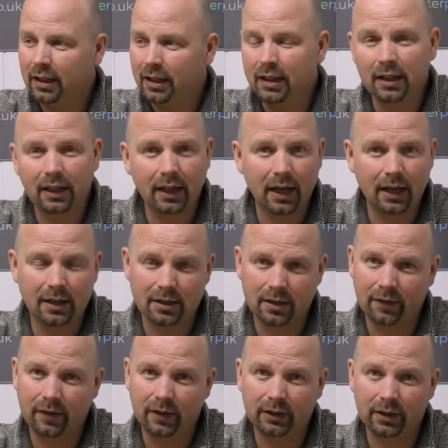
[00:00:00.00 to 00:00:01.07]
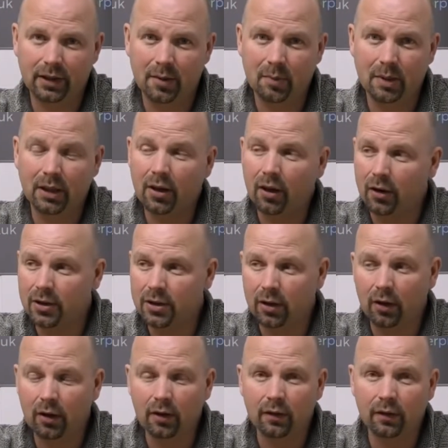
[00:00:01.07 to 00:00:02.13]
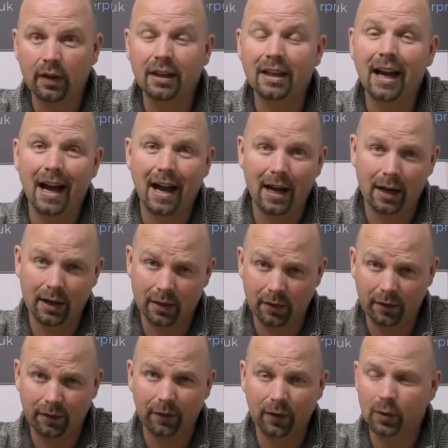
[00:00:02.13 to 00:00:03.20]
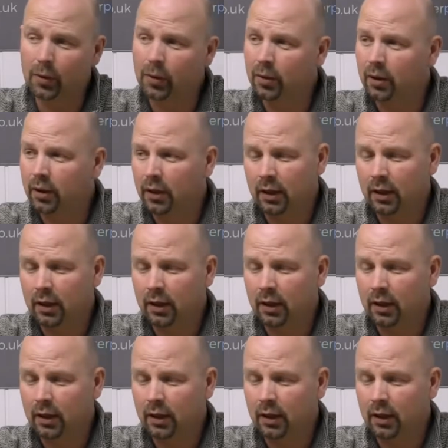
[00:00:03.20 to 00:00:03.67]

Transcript: in a canister filter because of the high flow.